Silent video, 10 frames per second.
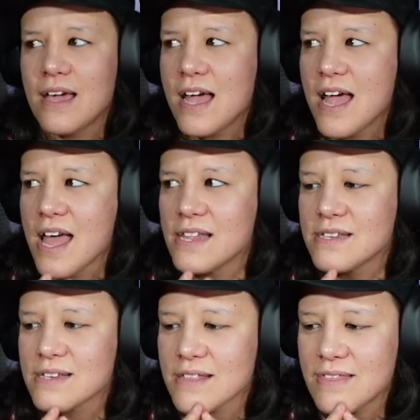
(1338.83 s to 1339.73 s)

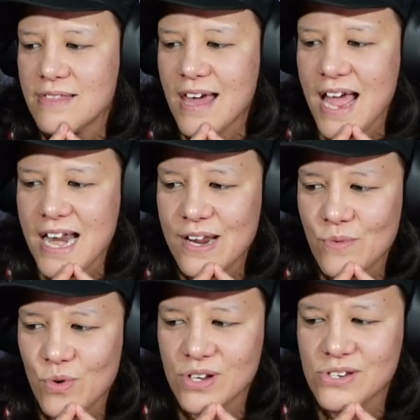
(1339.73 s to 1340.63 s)
And that
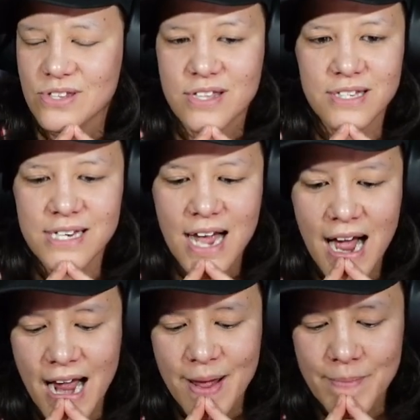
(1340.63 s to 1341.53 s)
was the
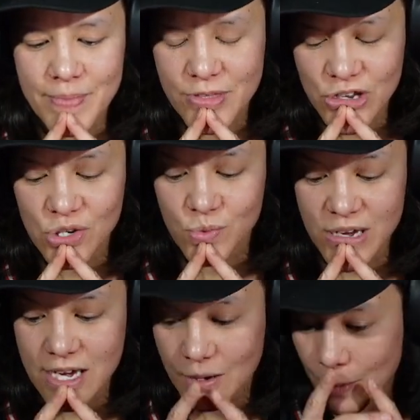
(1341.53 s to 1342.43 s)
time this
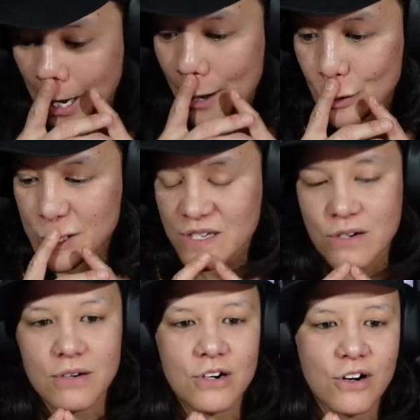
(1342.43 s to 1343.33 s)
week when I was
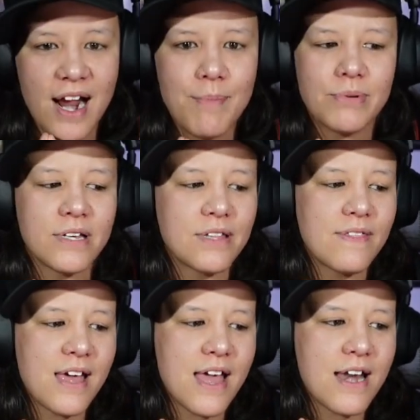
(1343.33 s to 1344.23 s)
grappling
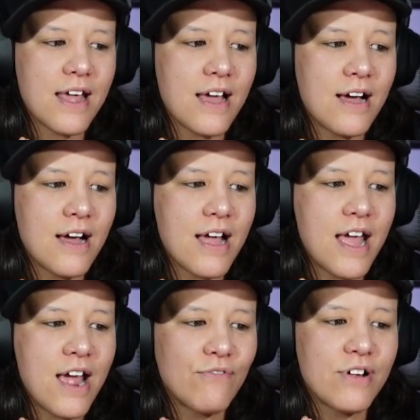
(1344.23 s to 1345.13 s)
that uh,
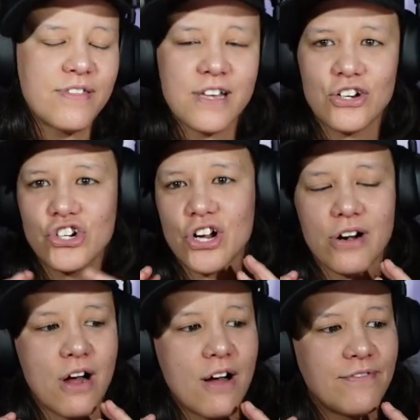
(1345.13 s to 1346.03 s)
everything shut
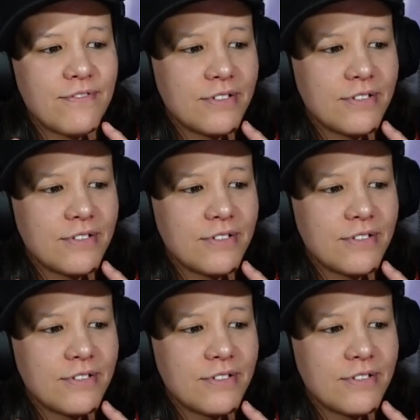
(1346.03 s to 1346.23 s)
off.